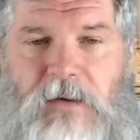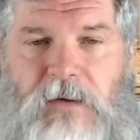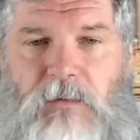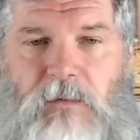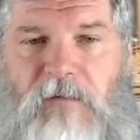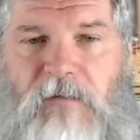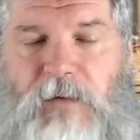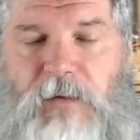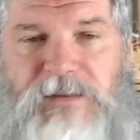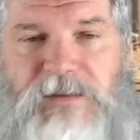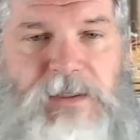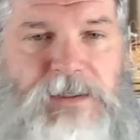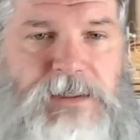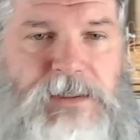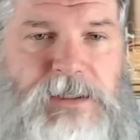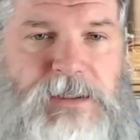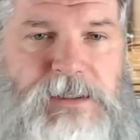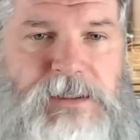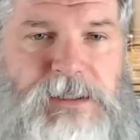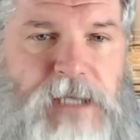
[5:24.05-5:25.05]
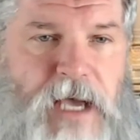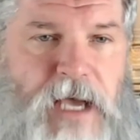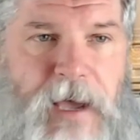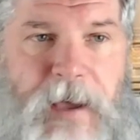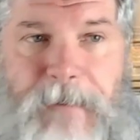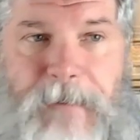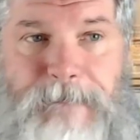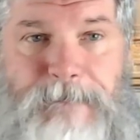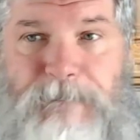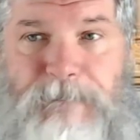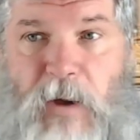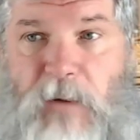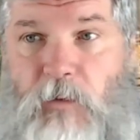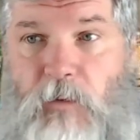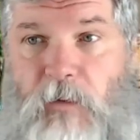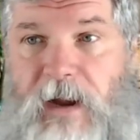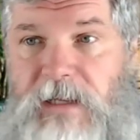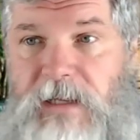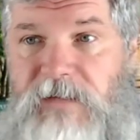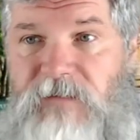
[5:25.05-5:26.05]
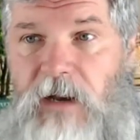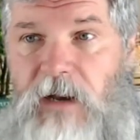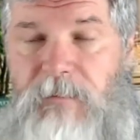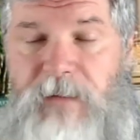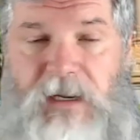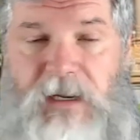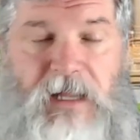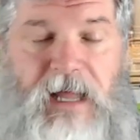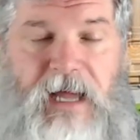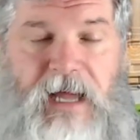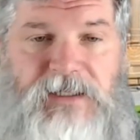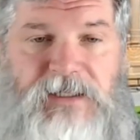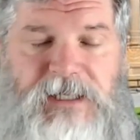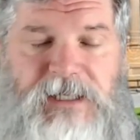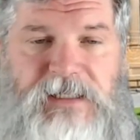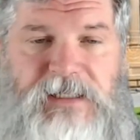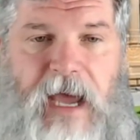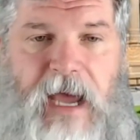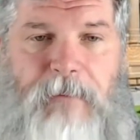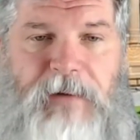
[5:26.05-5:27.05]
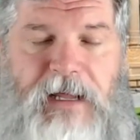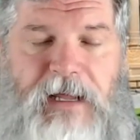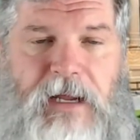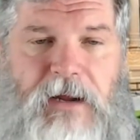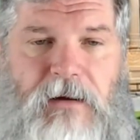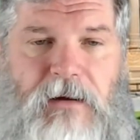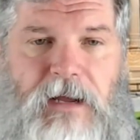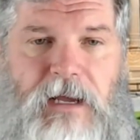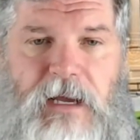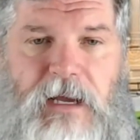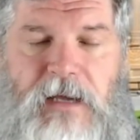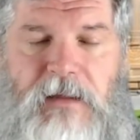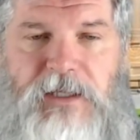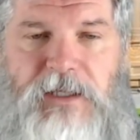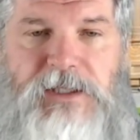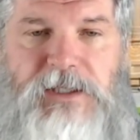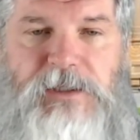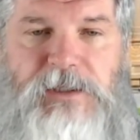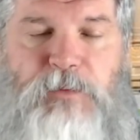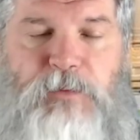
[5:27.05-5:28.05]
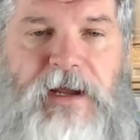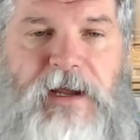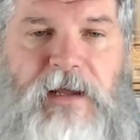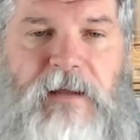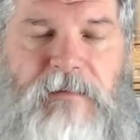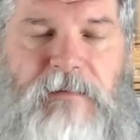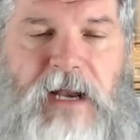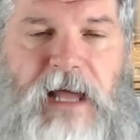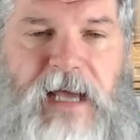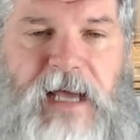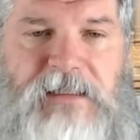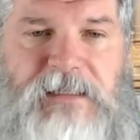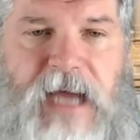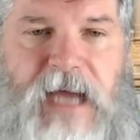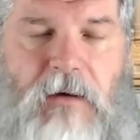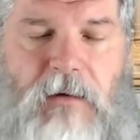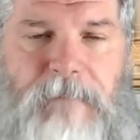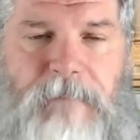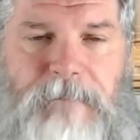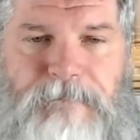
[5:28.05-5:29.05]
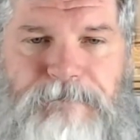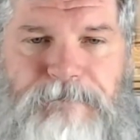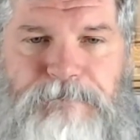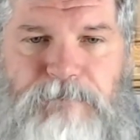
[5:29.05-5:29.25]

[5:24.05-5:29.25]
Well, folks, this is a great development. Glad to see it's happening here. This is breaking the last hour.